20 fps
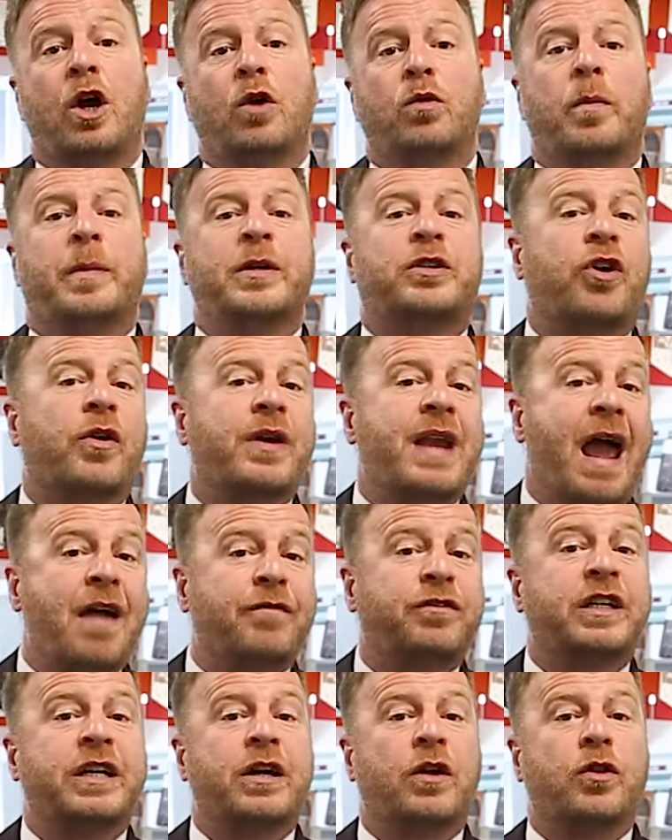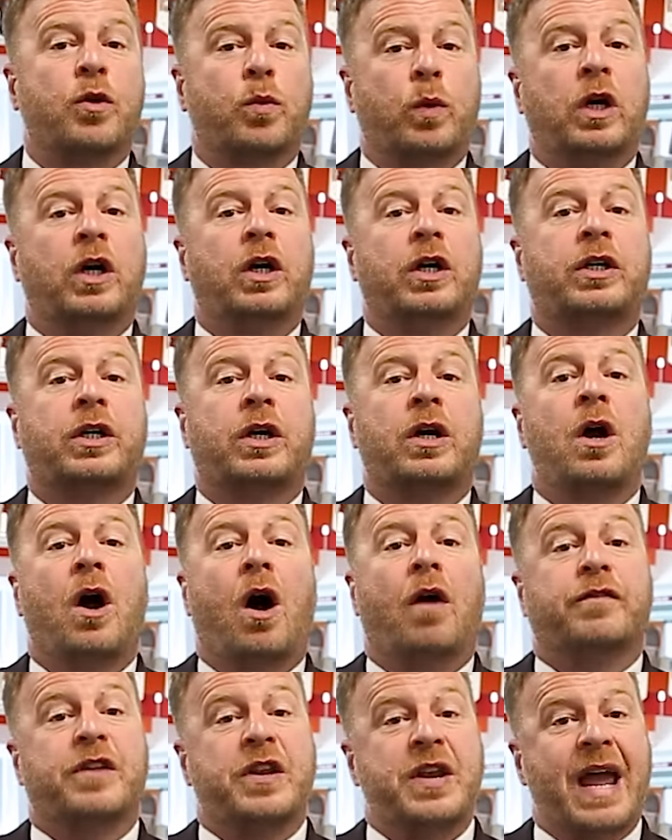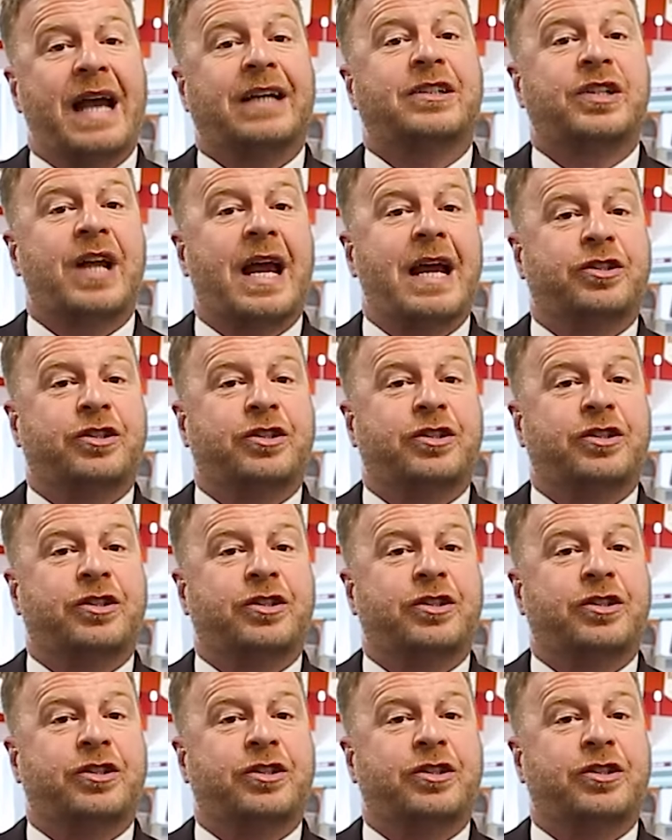We'll be drawing heavily on the work of the Next